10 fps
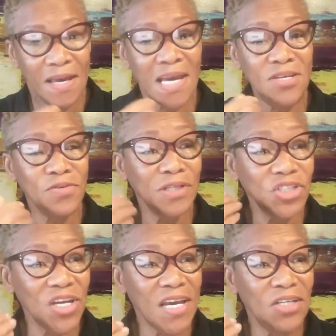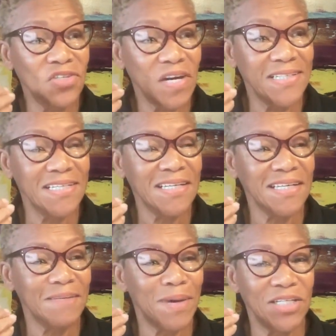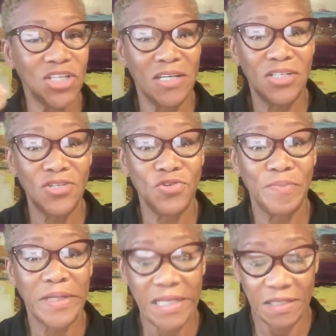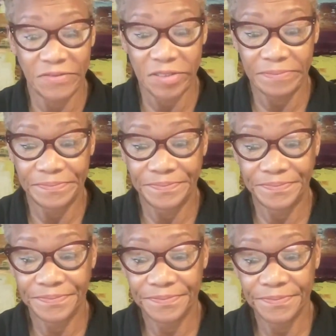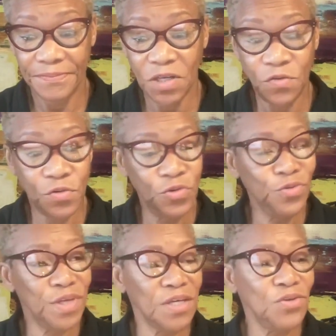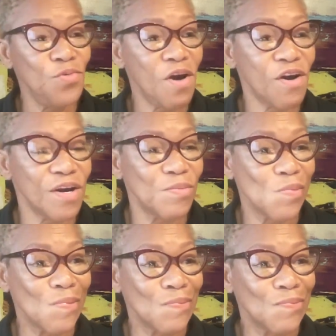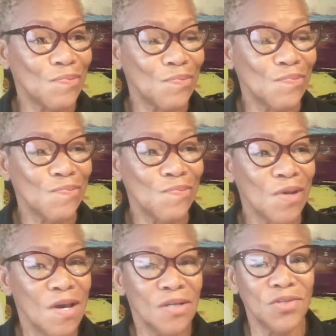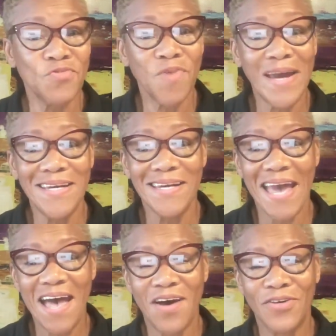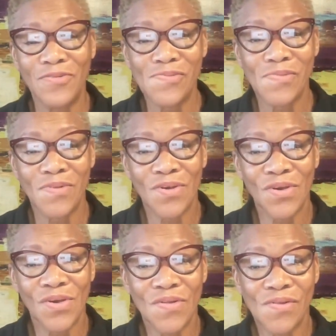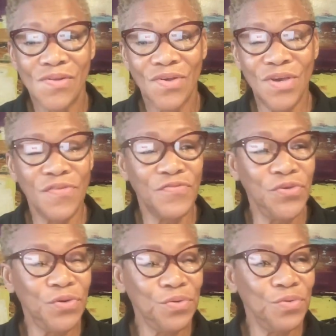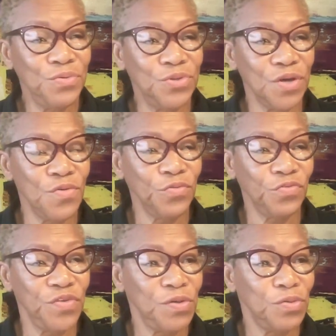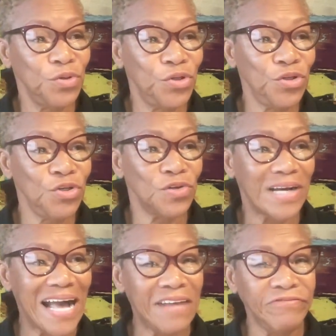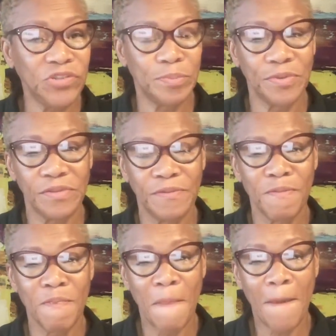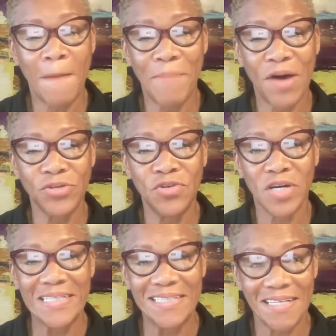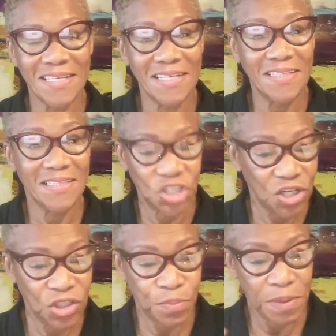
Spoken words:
And you can change your identity by changing your beliefs of who you think you are. So right now, if you don't feel good or comfortable about your identity, change your